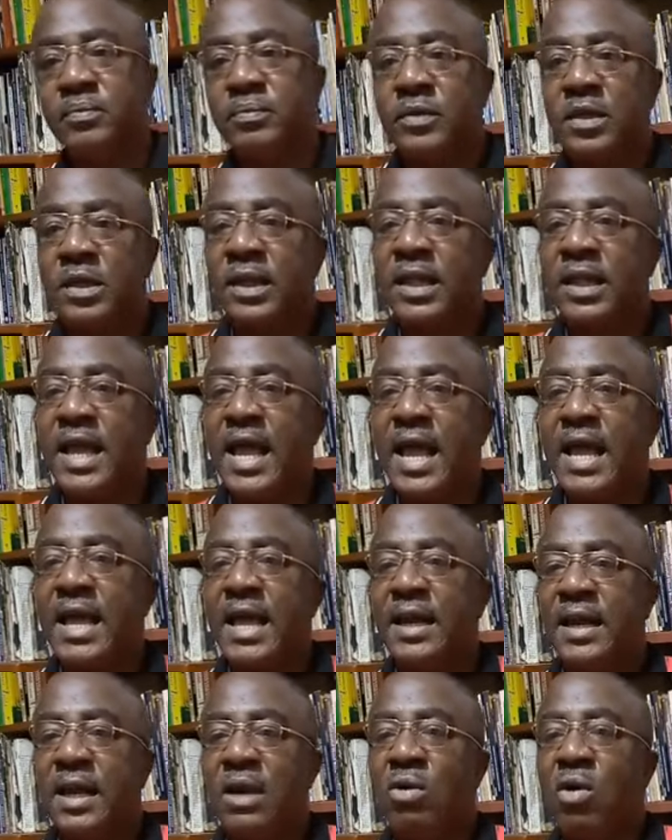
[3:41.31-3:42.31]
There, they
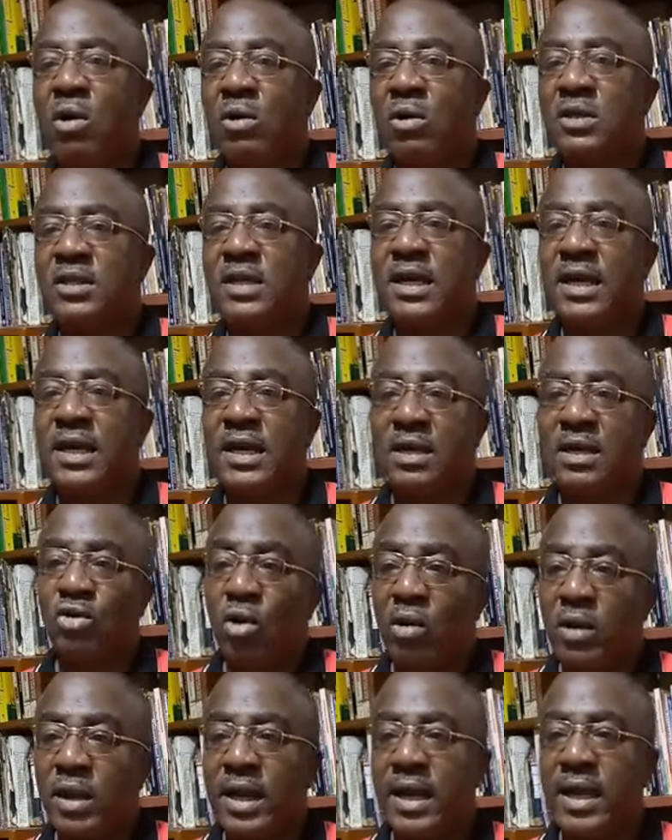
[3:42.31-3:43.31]
got uh,
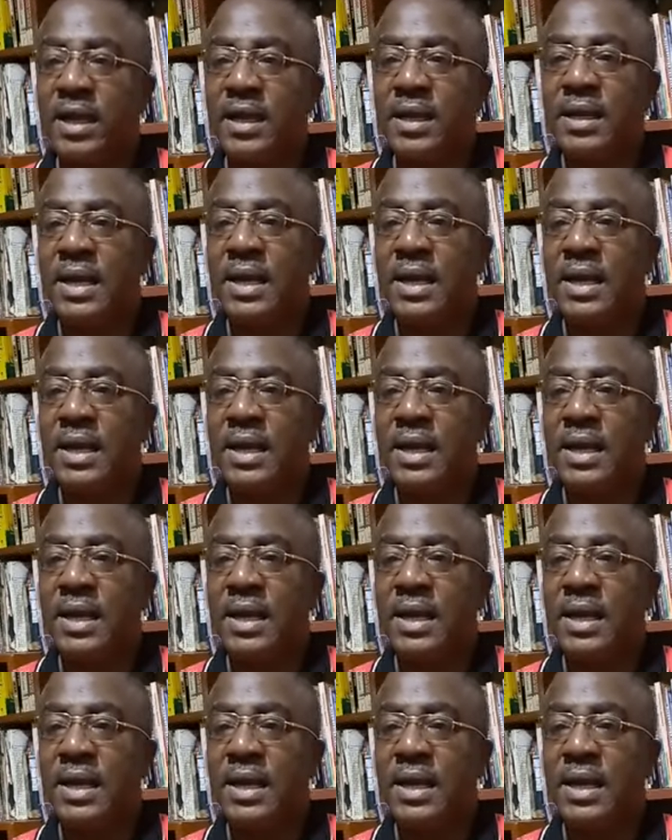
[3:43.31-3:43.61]
talking,